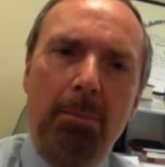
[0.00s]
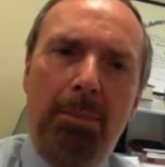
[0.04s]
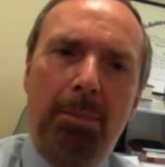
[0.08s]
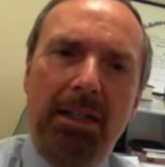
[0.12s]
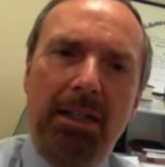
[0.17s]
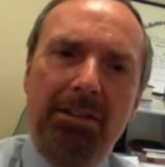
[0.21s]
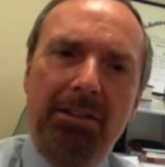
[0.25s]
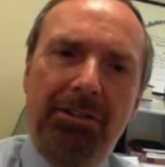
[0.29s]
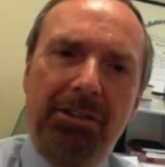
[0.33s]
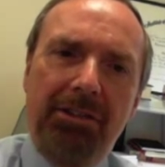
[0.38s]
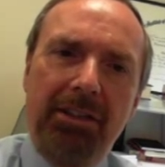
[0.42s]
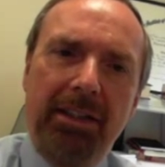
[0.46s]

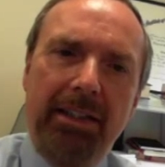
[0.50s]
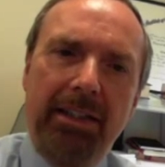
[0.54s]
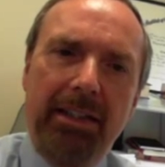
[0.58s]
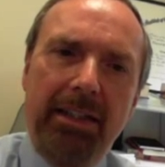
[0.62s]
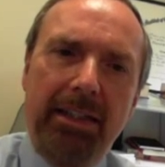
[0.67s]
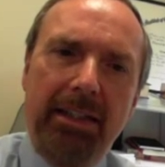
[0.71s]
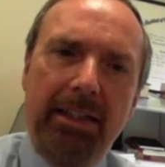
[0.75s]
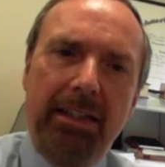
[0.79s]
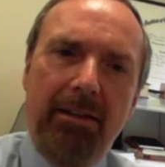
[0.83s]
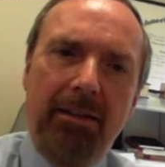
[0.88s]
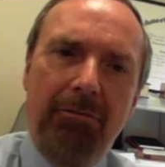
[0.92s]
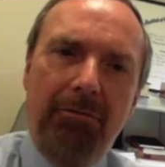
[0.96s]

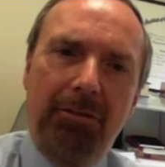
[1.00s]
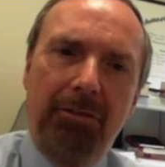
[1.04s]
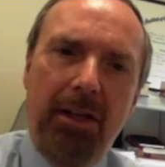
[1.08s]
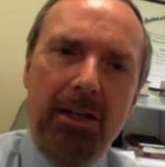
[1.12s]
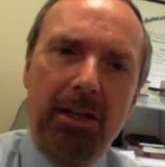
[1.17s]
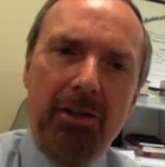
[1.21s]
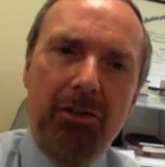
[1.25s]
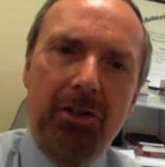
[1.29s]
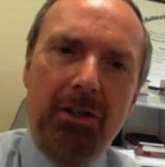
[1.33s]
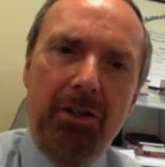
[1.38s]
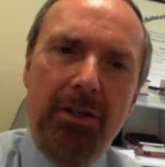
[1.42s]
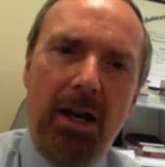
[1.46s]
PCE
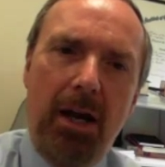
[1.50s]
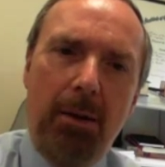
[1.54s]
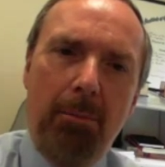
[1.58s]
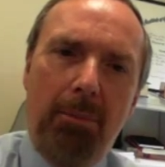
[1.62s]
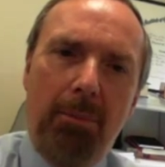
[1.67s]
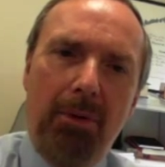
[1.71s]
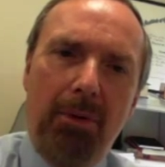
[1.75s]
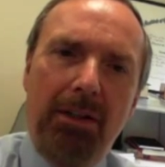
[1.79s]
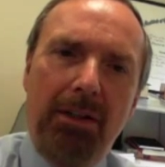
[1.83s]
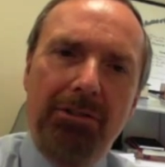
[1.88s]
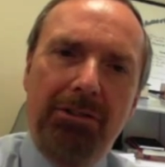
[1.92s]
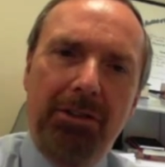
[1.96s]
inflation
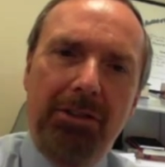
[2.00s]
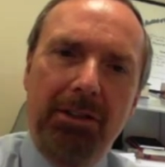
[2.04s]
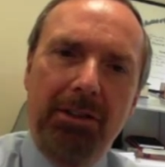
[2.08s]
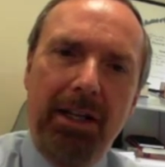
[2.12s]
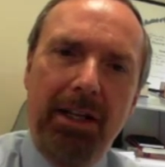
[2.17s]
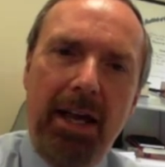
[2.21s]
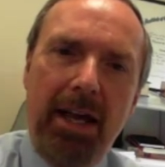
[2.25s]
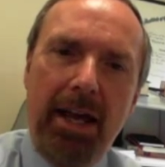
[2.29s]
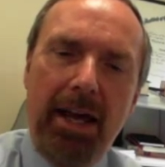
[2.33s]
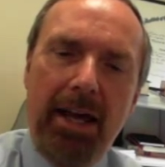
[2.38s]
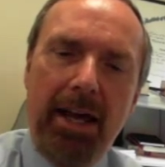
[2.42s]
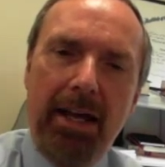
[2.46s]
number is
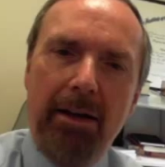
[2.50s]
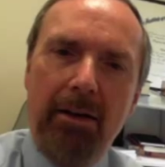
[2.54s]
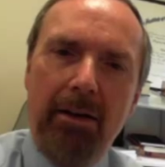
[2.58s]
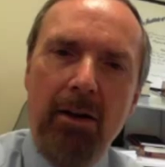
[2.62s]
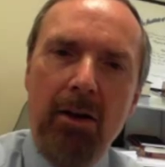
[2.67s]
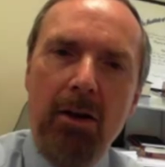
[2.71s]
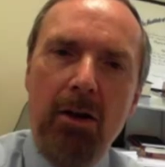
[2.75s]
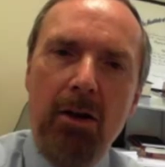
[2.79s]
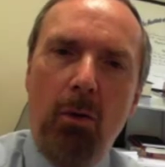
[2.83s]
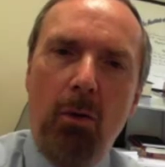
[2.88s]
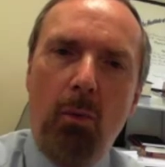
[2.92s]
today,